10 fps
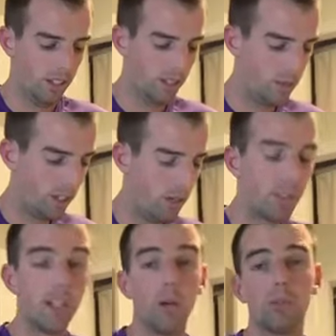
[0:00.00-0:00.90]

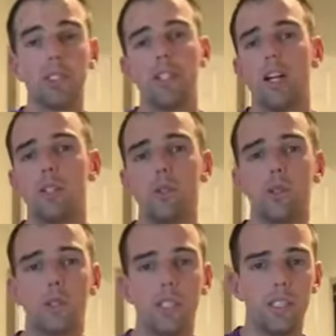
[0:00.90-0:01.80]
Sometimes it helps to talk to a
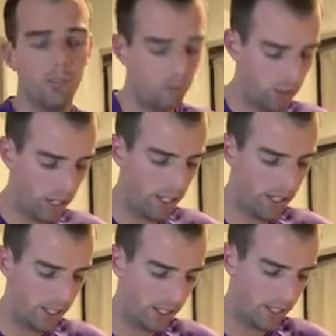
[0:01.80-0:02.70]
trusted friend
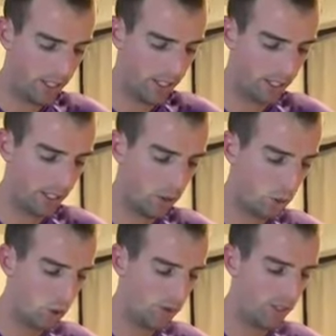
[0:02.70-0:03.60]

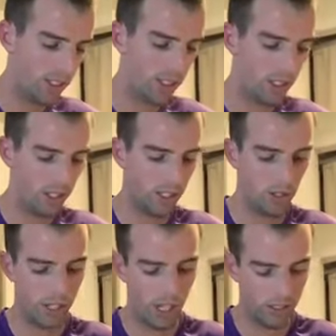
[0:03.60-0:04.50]
or a physician
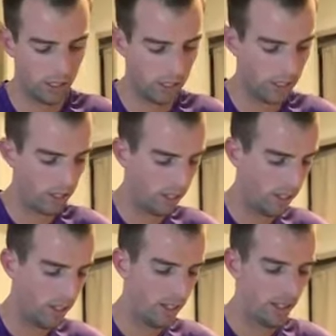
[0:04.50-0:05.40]
or counselor.
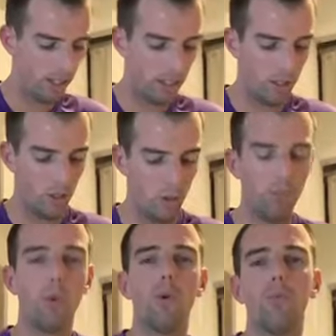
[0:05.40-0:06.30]

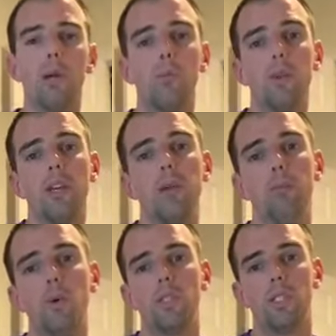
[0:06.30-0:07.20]
But remember that
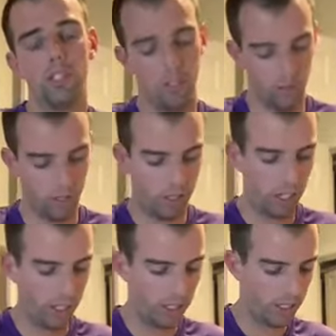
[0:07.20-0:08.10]
emotions are ever
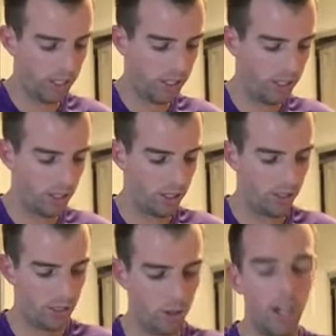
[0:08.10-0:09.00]
changing.
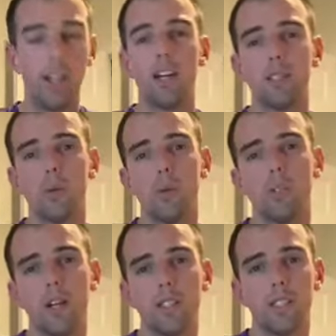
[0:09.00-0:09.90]
Try not to hold
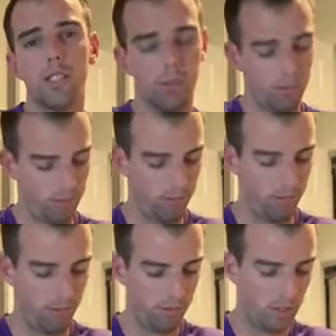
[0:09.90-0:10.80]
on to them.
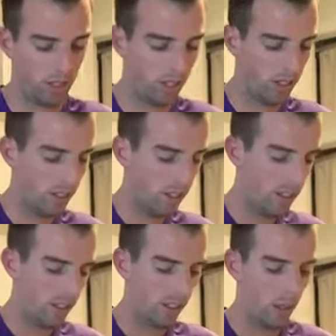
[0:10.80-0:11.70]

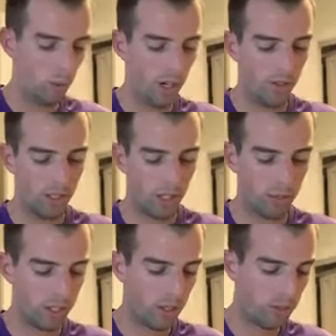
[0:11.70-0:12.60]
Let whatever
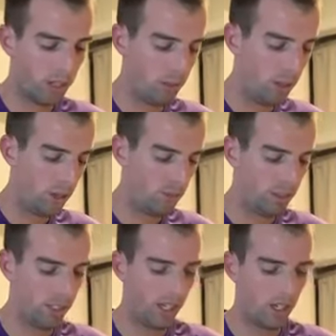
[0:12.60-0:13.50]
comes up come up.
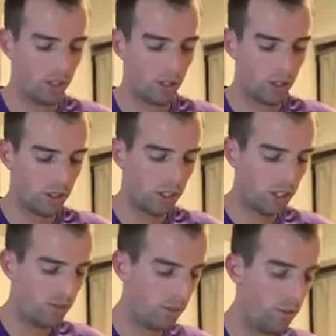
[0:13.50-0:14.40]
Take a closer look.
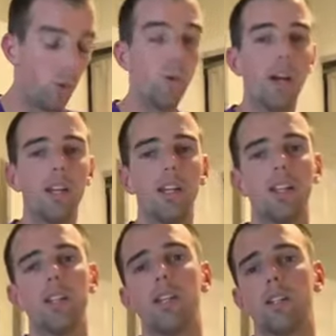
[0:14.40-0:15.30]
If you feel ready,
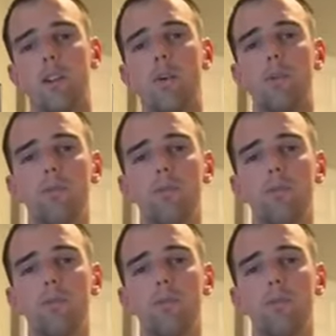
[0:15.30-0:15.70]
then let go.